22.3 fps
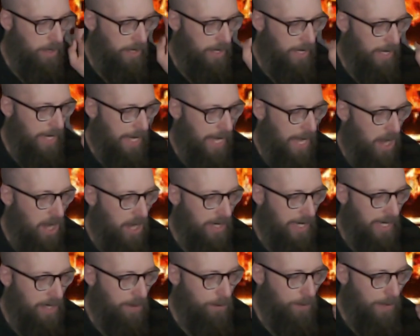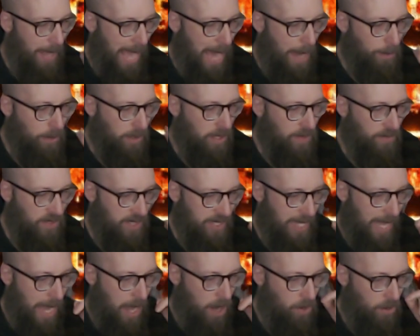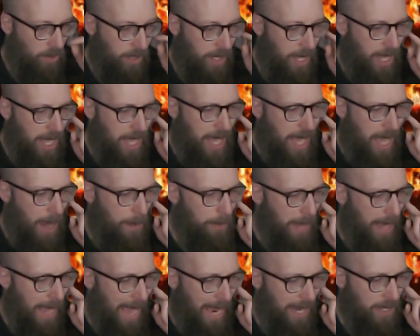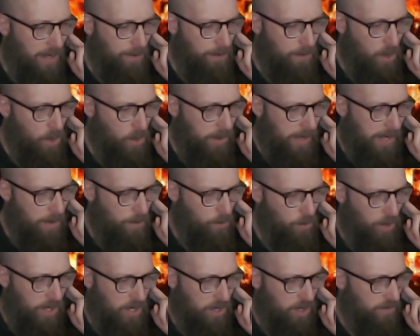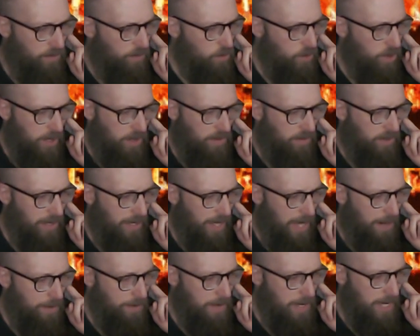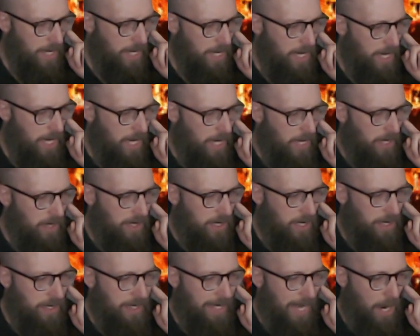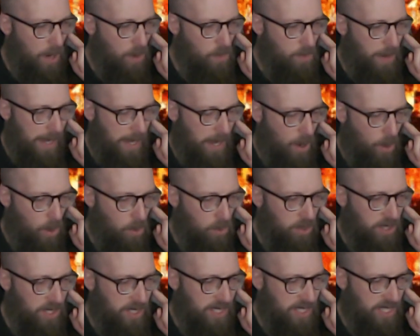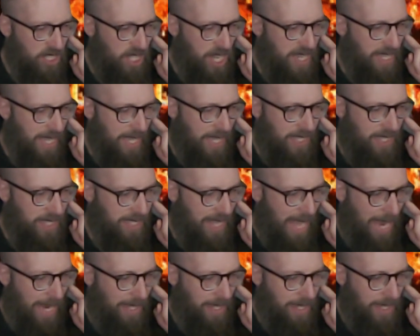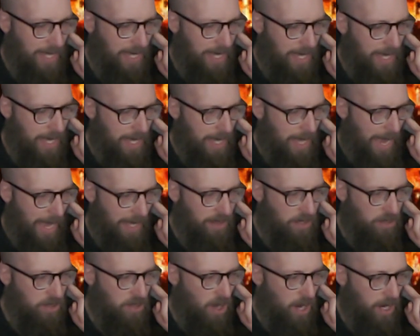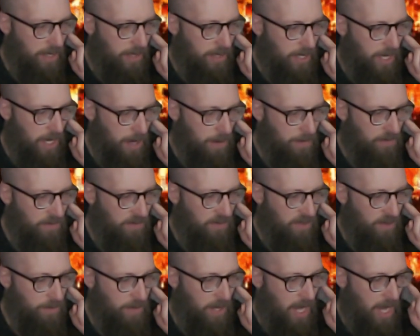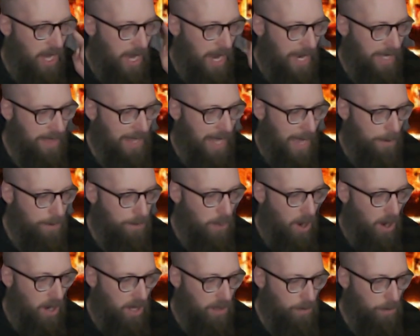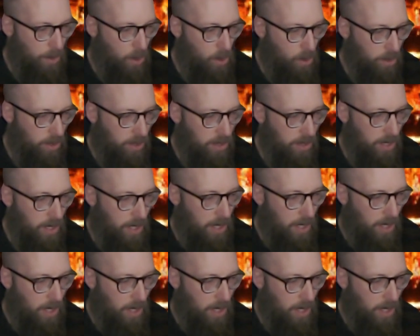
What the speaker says: chaotic babble of sound, a pandemonium which would have led me to doubt my own shaking sanity had there not come from behind that barred portal